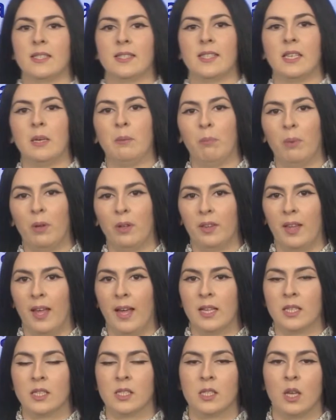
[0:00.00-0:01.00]
simple
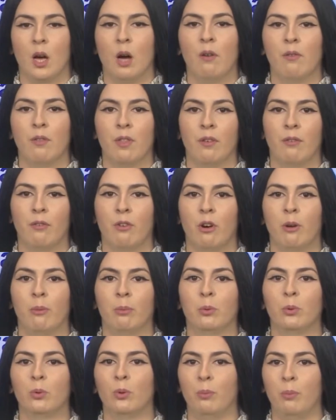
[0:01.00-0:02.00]
tense of the verb
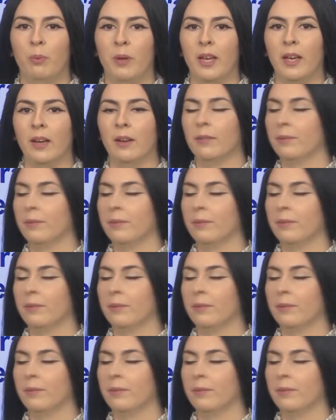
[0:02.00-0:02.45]
to be.